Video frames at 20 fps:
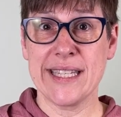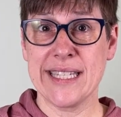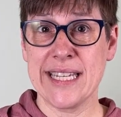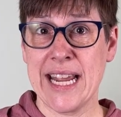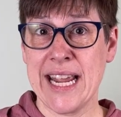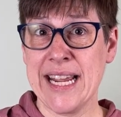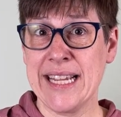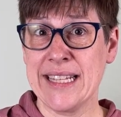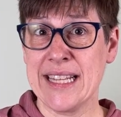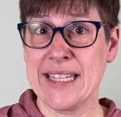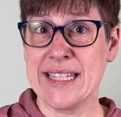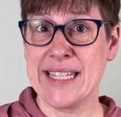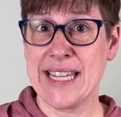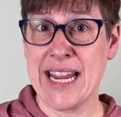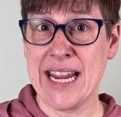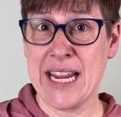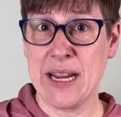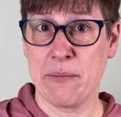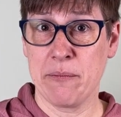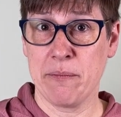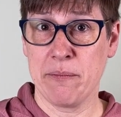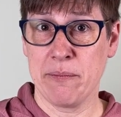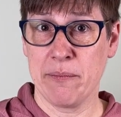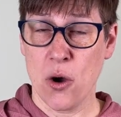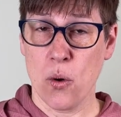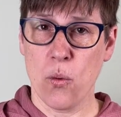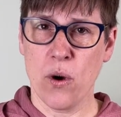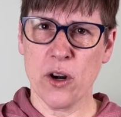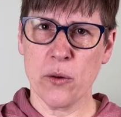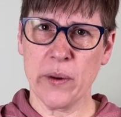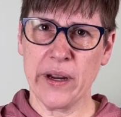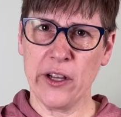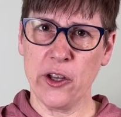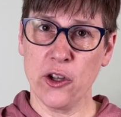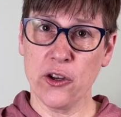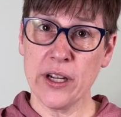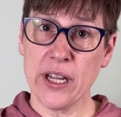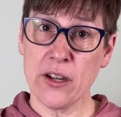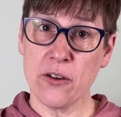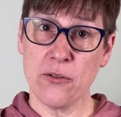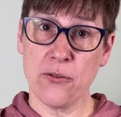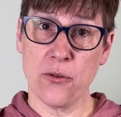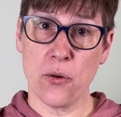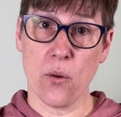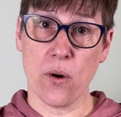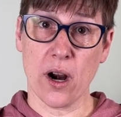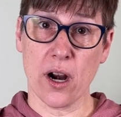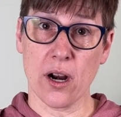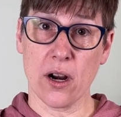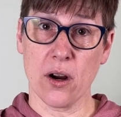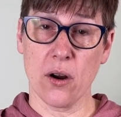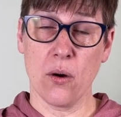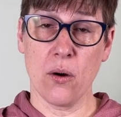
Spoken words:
staying the same? What are we looking for?